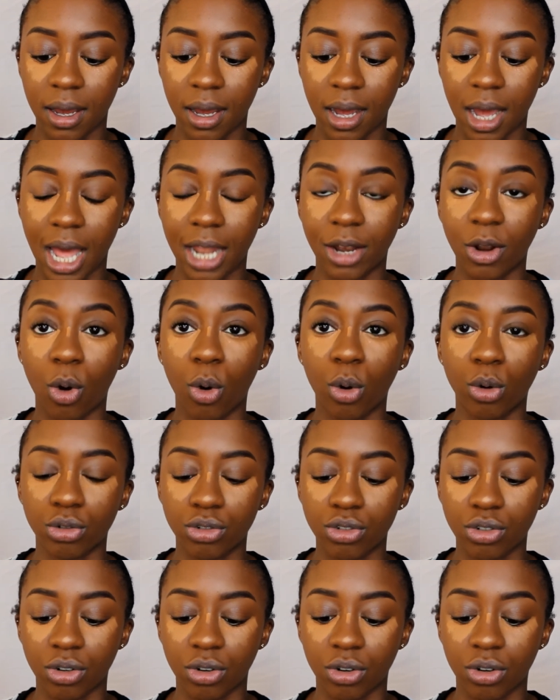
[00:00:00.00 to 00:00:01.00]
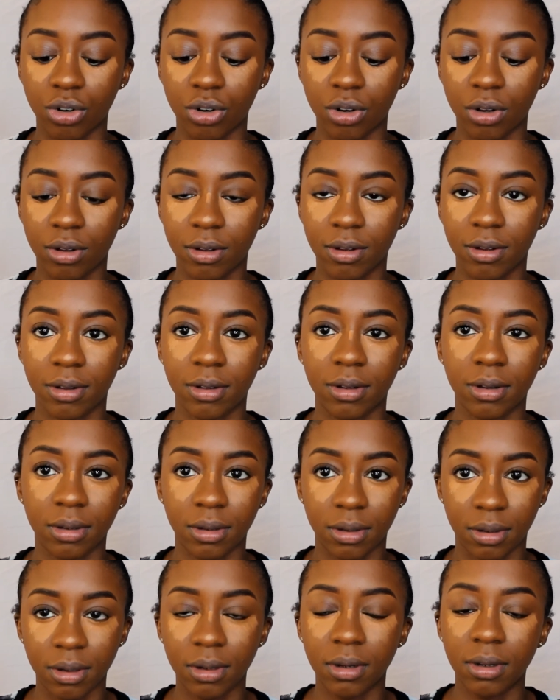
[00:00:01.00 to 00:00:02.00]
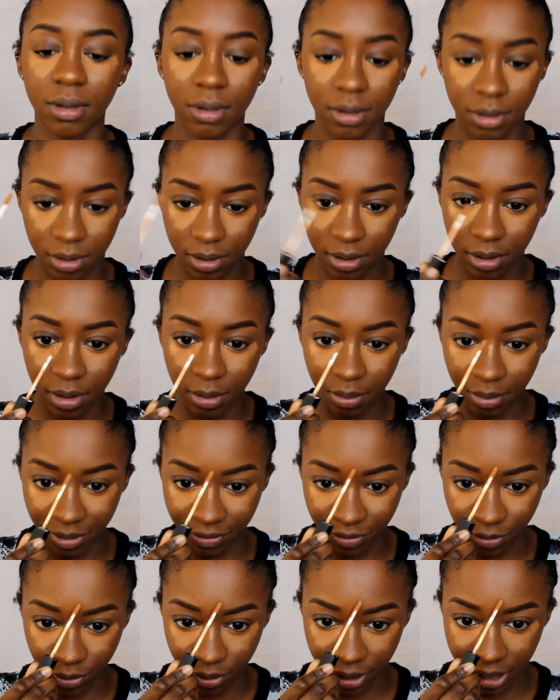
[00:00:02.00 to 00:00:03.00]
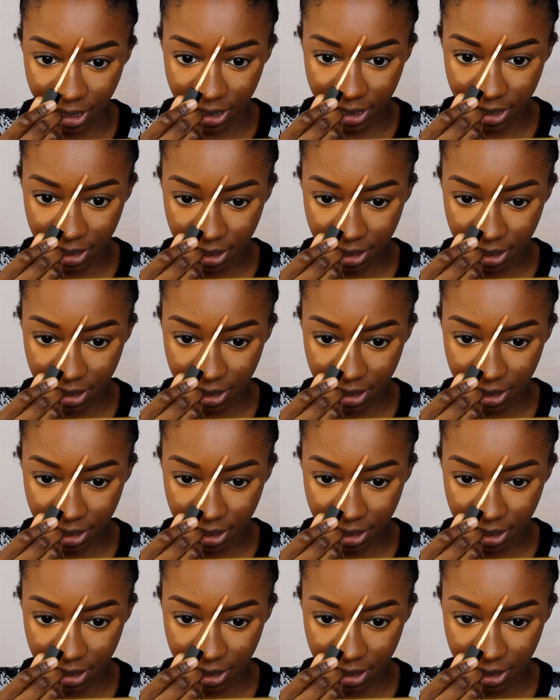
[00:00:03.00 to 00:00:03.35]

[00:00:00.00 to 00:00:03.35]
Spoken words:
and also my forehead.